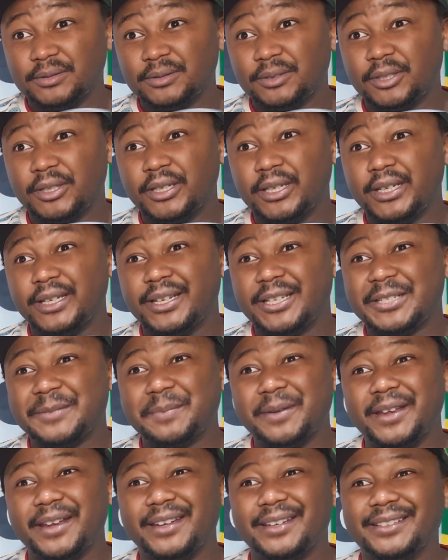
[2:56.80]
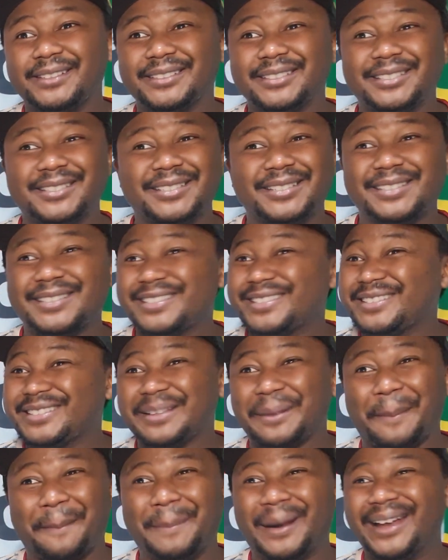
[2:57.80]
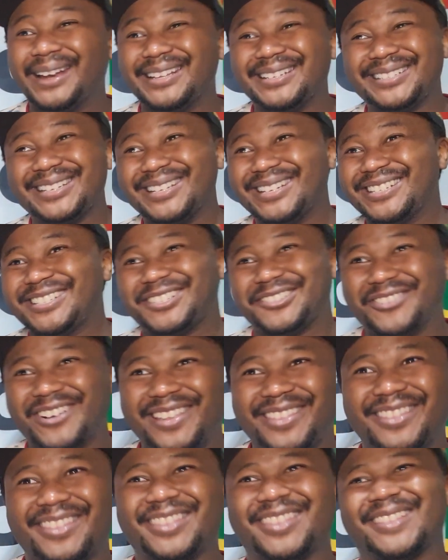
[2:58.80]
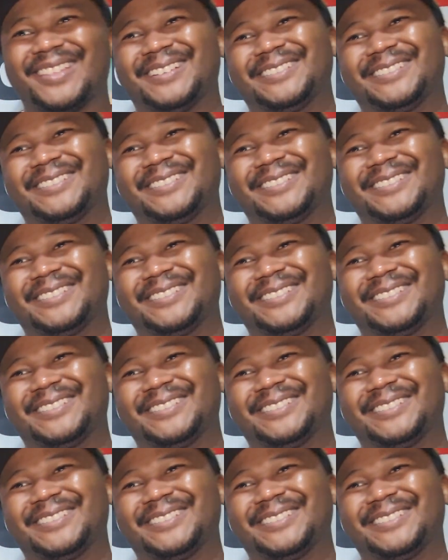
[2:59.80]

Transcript: Oh yeah, the spin, the balance, and the strength.